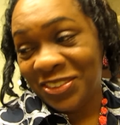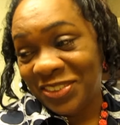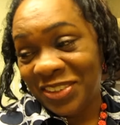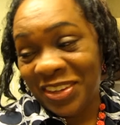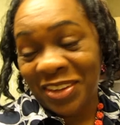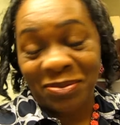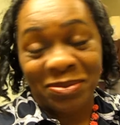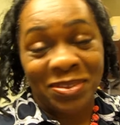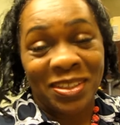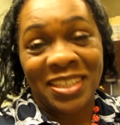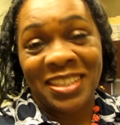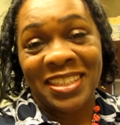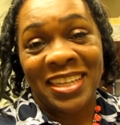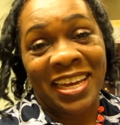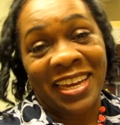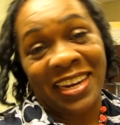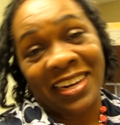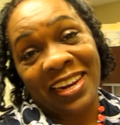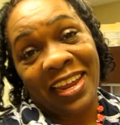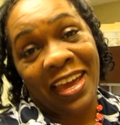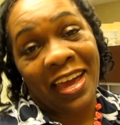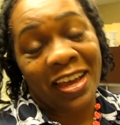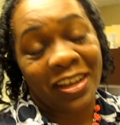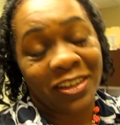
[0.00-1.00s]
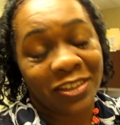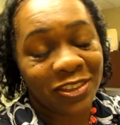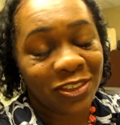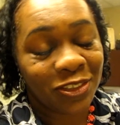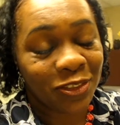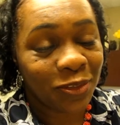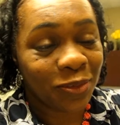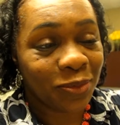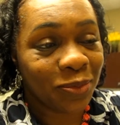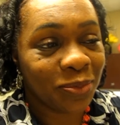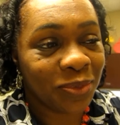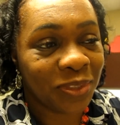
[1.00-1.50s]
I'm getting out of the house,
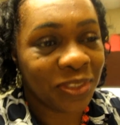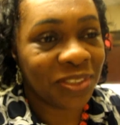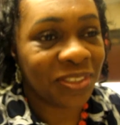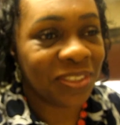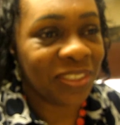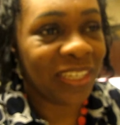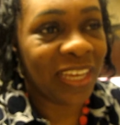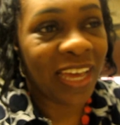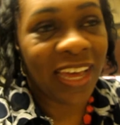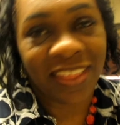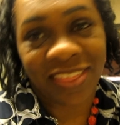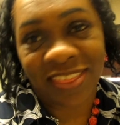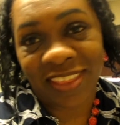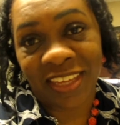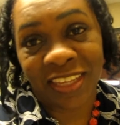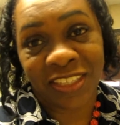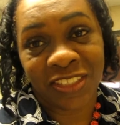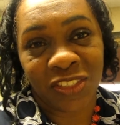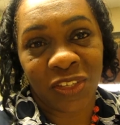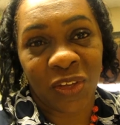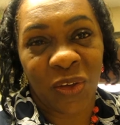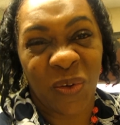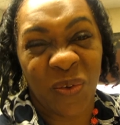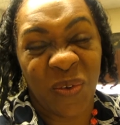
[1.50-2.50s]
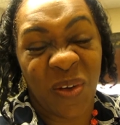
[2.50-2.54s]
so we'll see how things go.